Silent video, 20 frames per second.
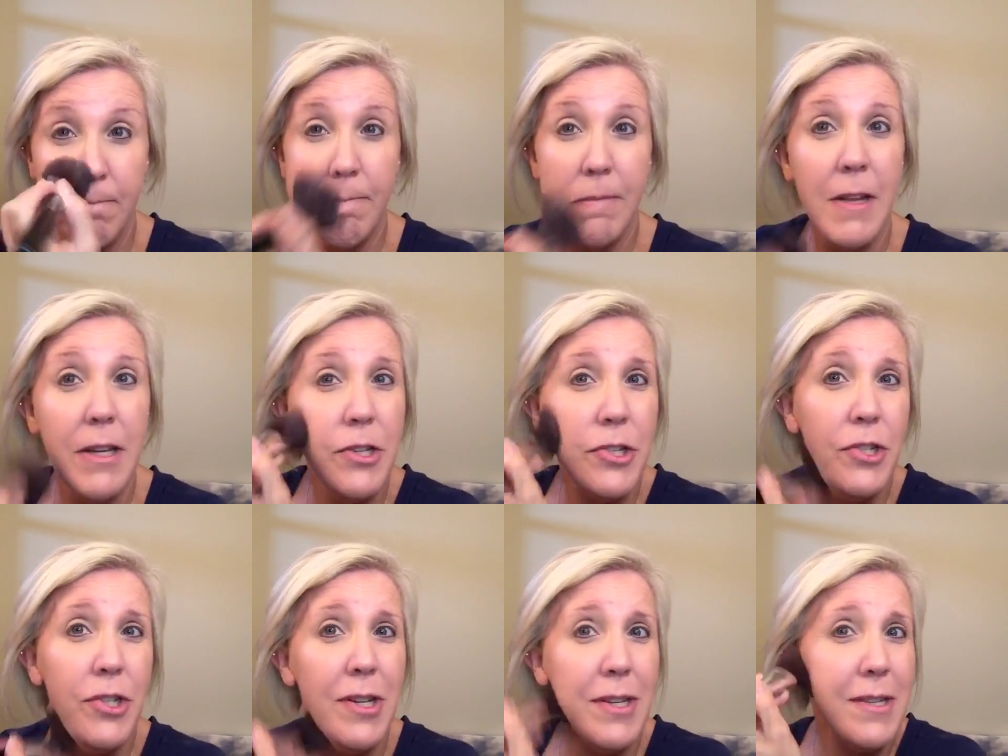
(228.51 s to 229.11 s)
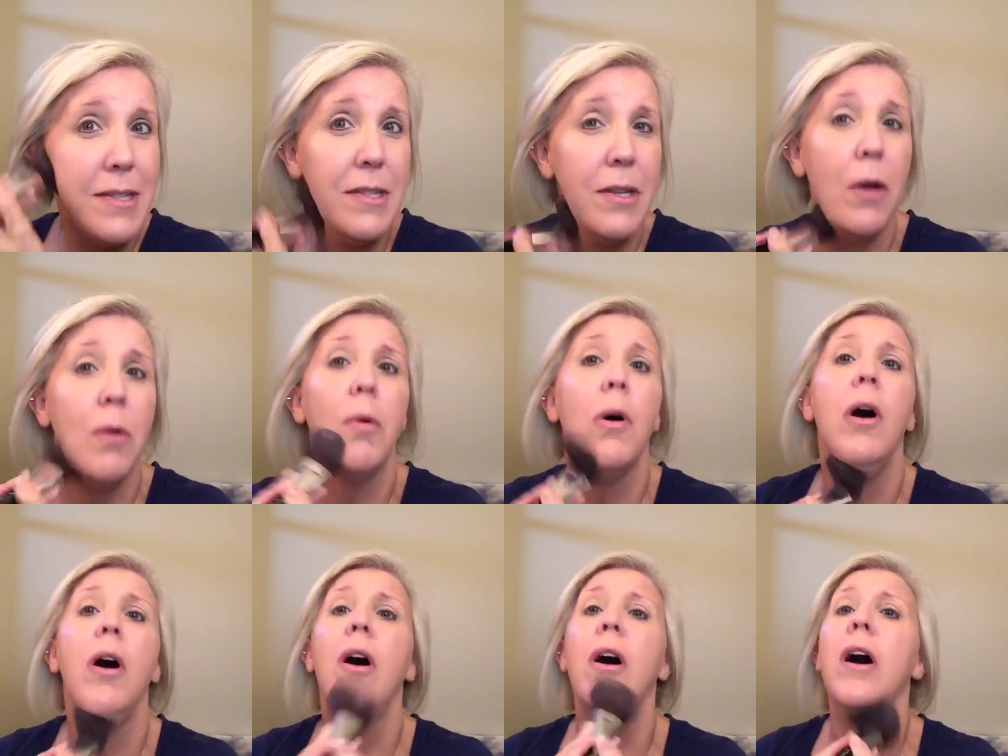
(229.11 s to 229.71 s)
it's just so
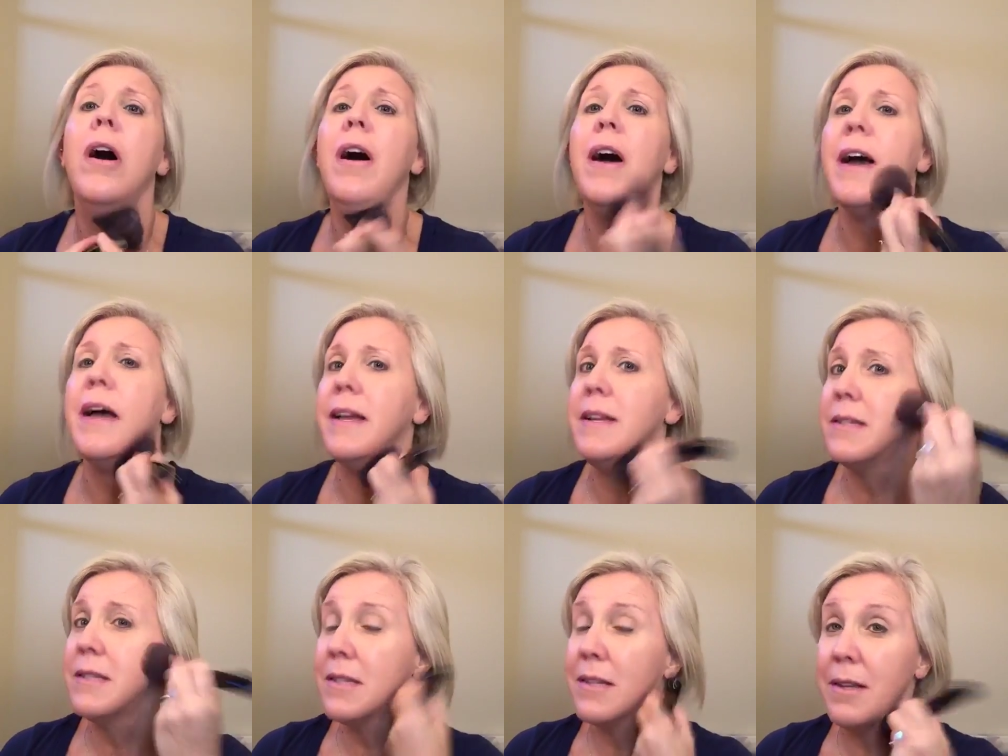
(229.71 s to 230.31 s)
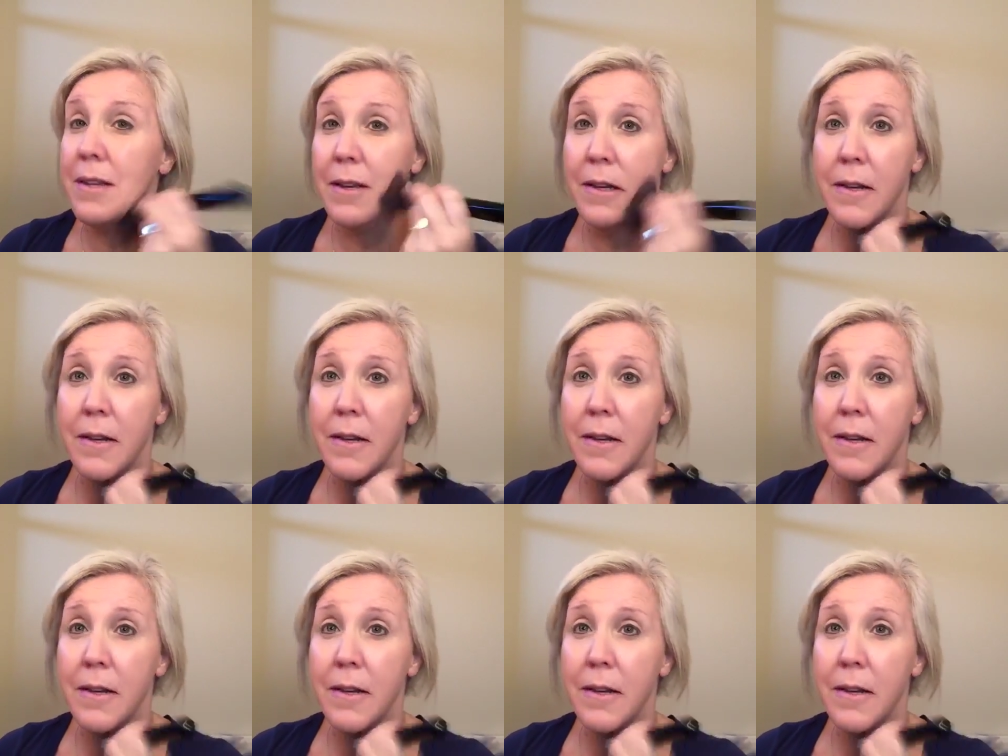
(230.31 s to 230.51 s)
hot.